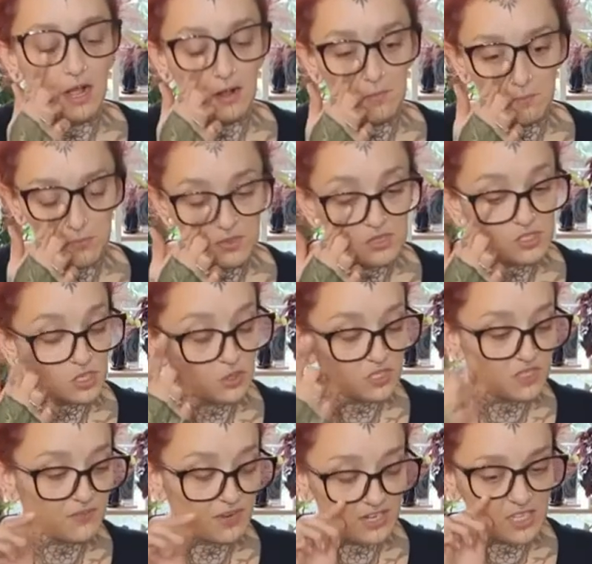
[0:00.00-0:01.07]
Um, so
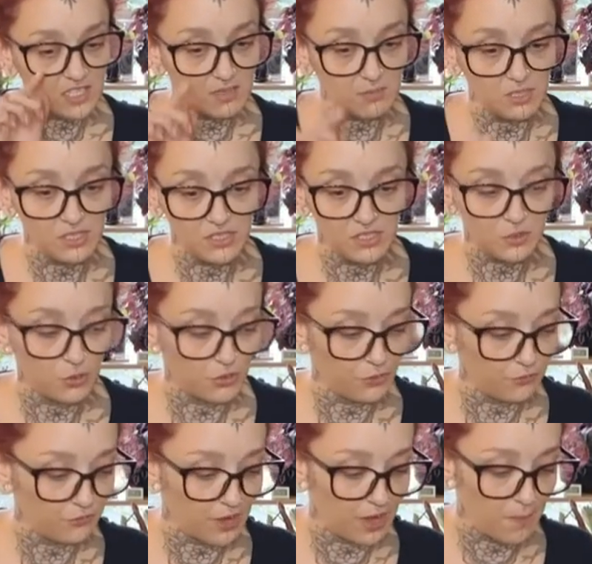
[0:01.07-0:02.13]
it's a very similar
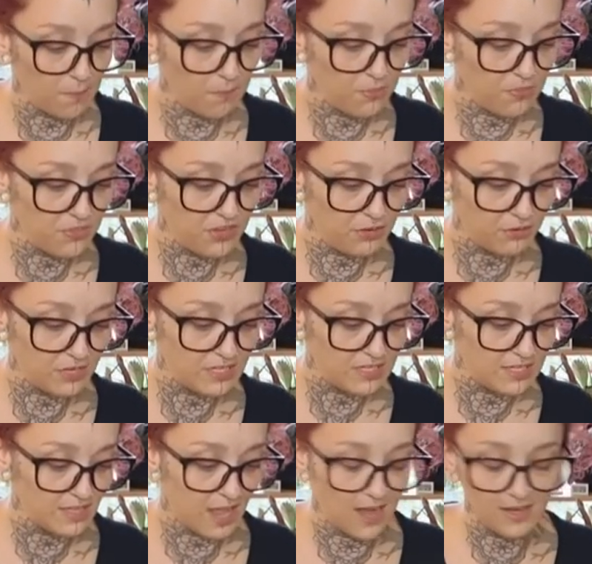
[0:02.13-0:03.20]
sort of um,
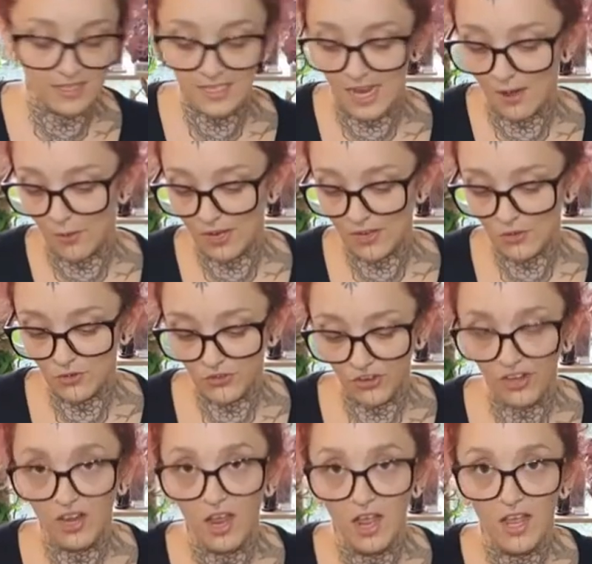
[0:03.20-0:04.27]
theory to that is how I use
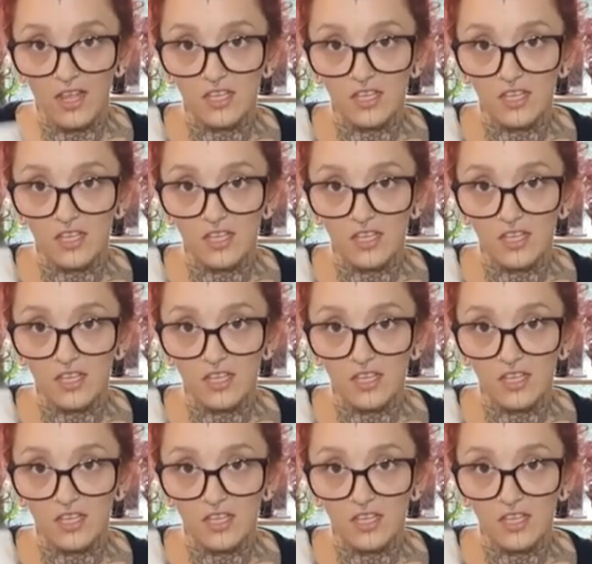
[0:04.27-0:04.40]
it.